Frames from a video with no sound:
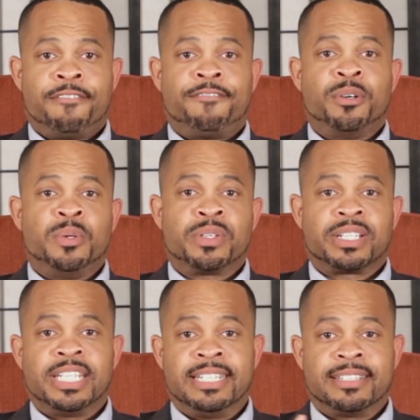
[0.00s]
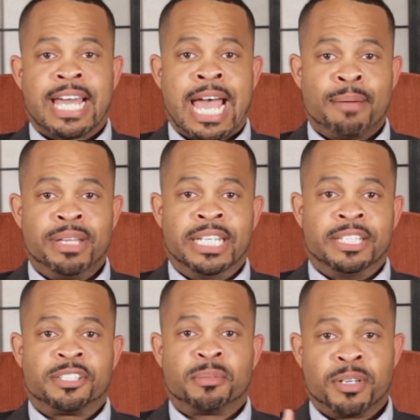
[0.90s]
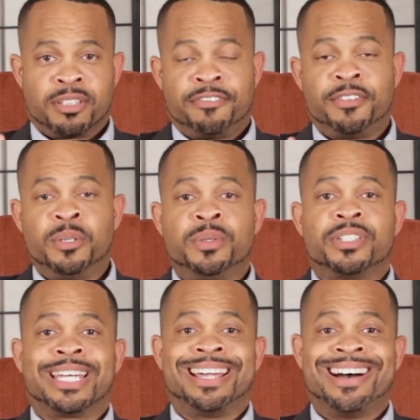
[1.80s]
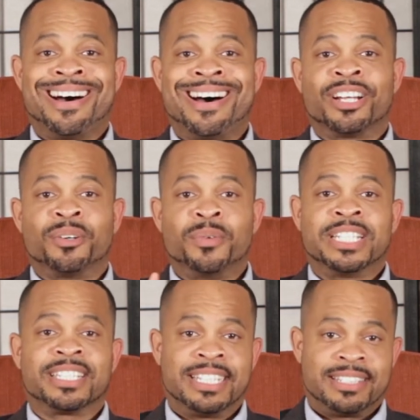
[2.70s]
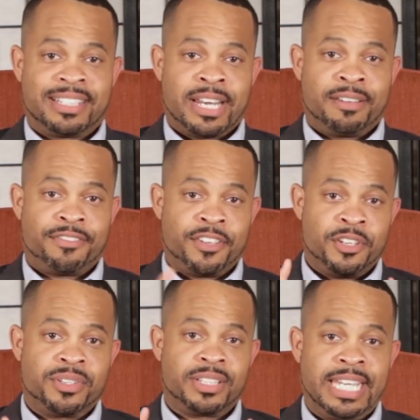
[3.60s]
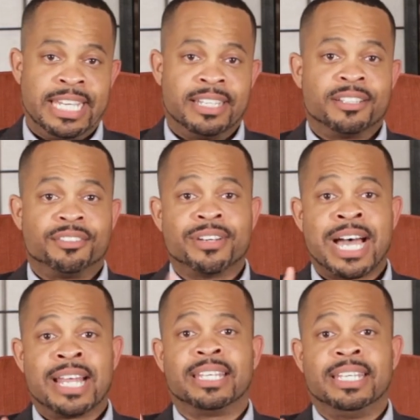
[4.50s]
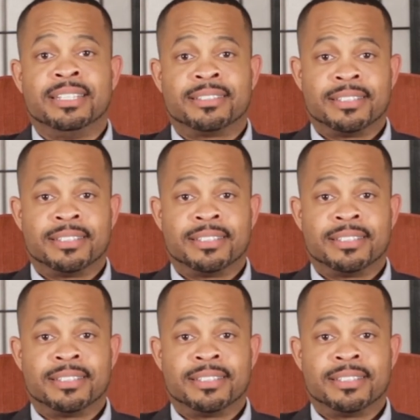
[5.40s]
foods lead to diabetes, but the foods that God originally intended for you to eat do not lead to